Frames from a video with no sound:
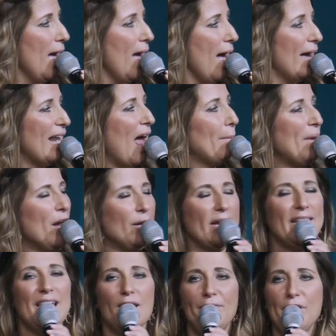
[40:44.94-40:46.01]
And I'm here to
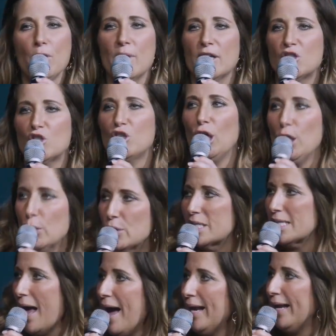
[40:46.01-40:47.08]
give you a
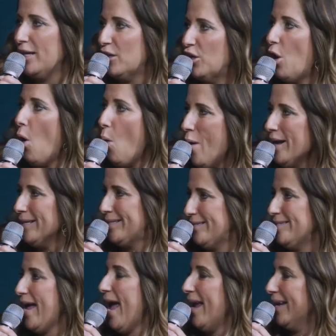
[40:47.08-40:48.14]
two-sided coin
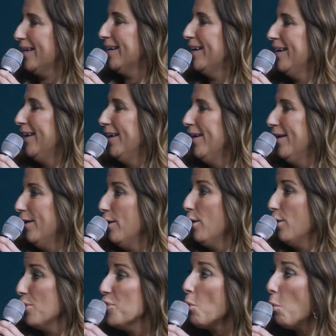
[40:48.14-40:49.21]
today.
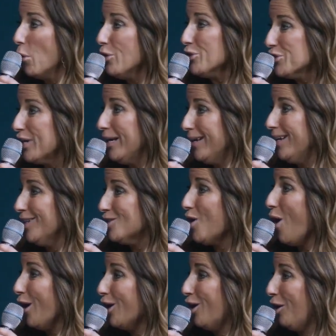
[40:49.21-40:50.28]
The world's going to get
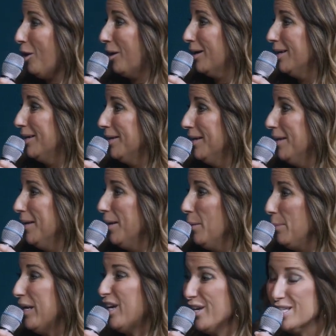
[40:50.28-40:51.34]
darker
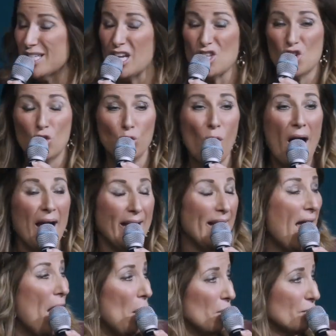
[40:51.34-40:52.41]
because it's crying
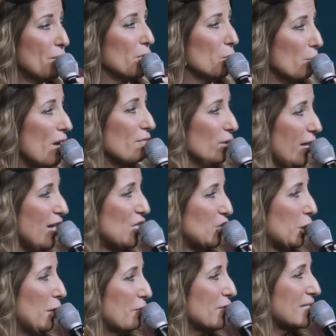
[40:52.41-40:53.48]
out for the
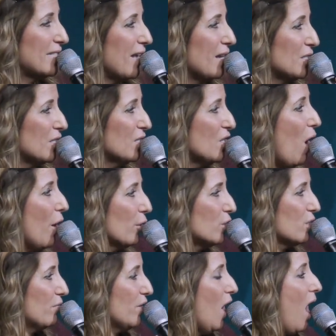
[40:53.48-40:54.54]
revelation of the sons and
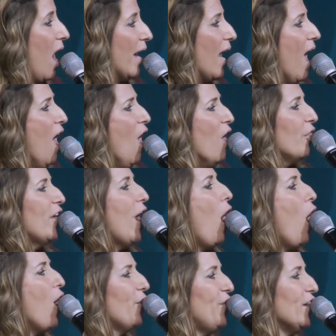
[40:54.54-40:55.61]
daughters of God. The
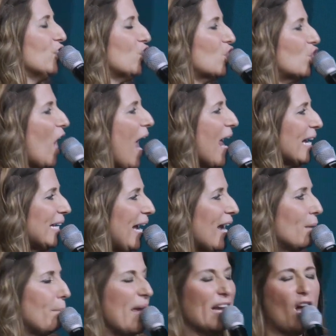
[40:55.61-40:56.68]
earth is shaking
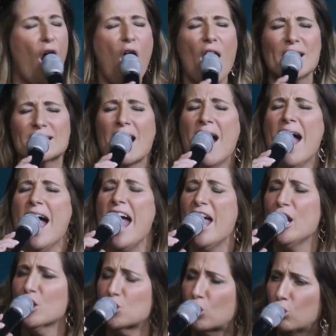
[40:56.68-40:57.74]
because
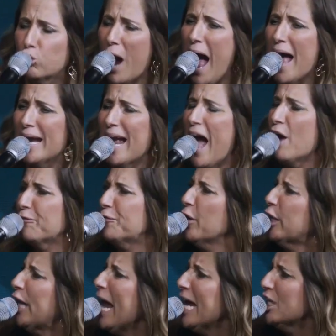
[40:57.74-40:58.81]
it is crying out for
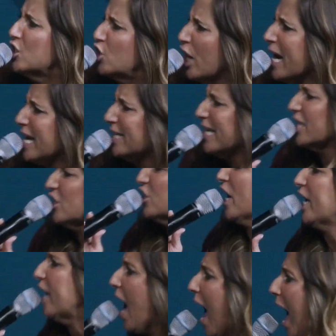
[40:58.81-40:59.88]
King Jesus to
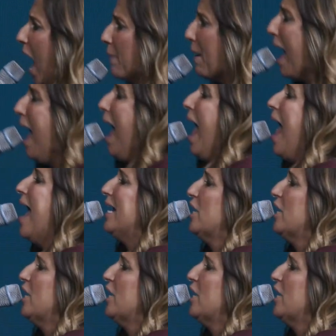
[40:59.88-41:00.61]
come and